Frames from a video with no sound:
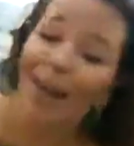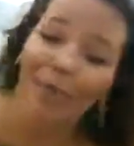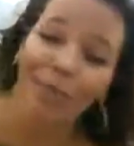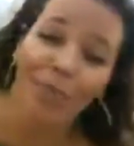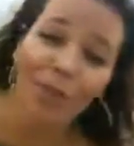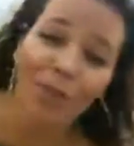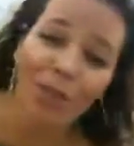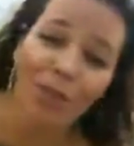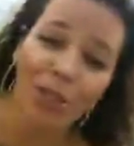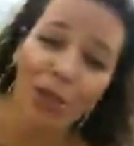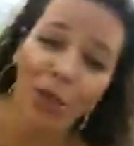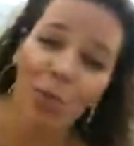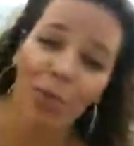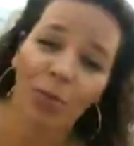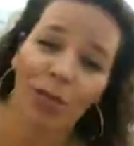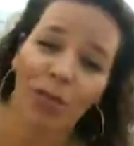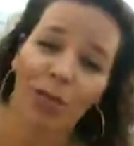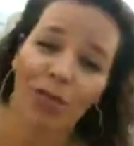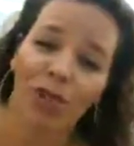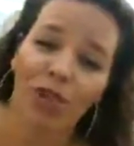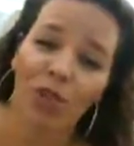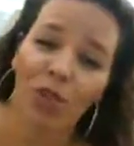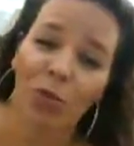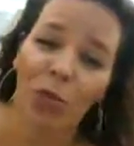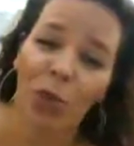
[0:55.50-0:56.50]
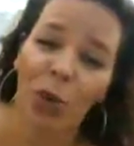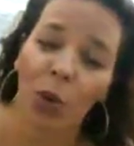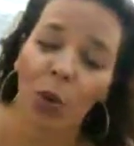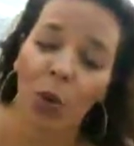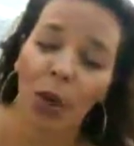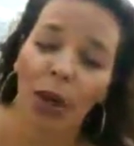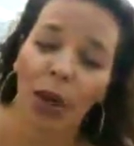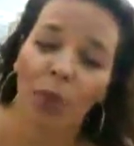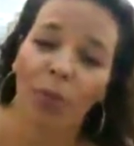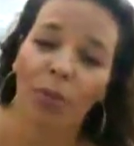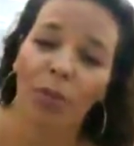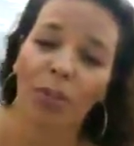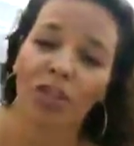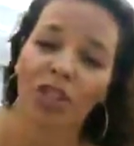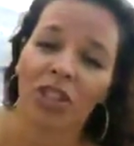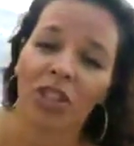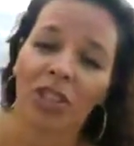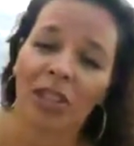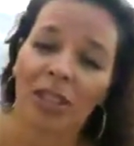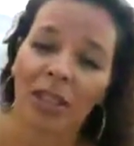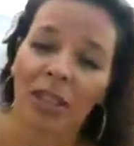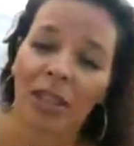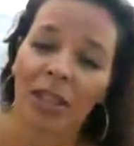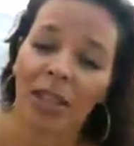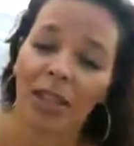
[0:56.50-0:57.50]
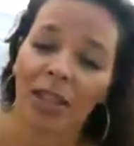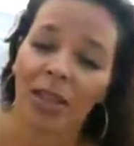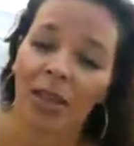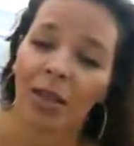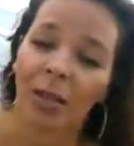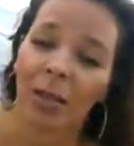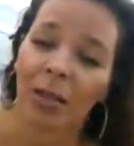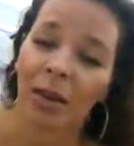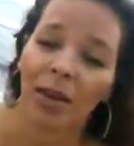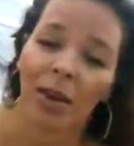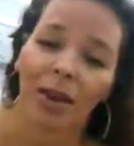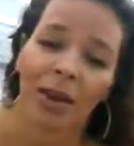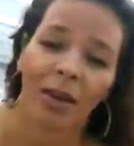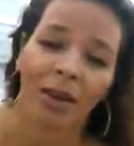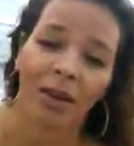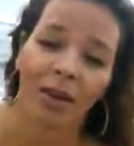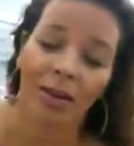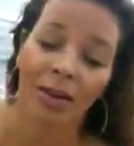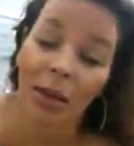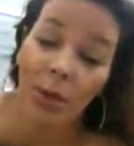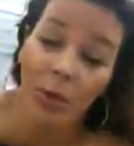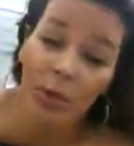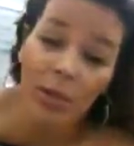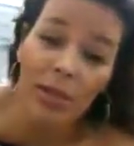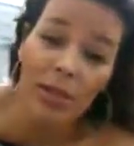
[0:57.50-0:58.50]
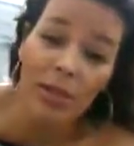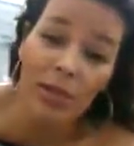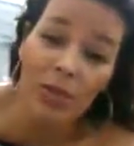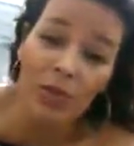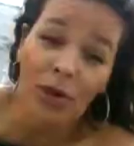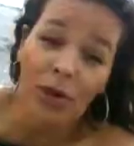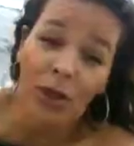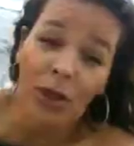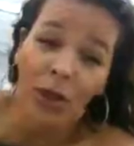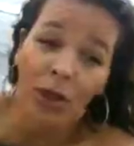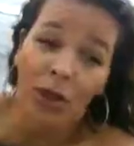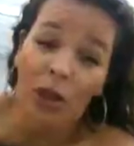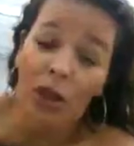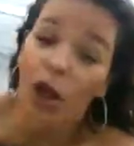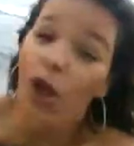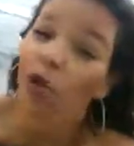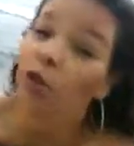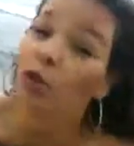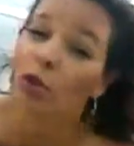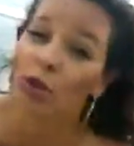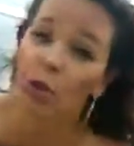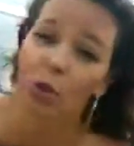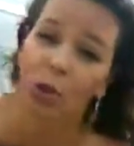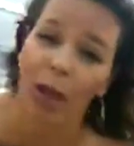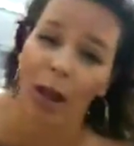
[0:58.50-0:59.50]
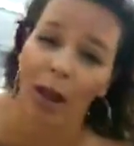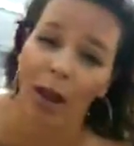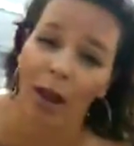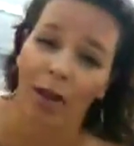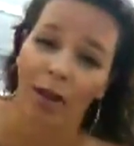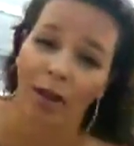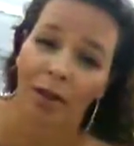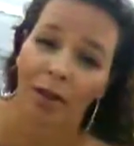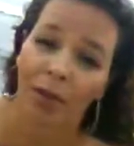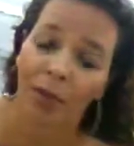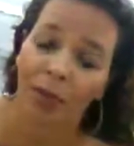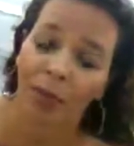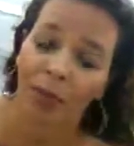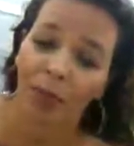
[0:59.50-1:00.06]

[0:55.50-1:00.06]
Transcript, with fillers: I've been so many stupid white bitches to him. Uh, that was his regular go-to line.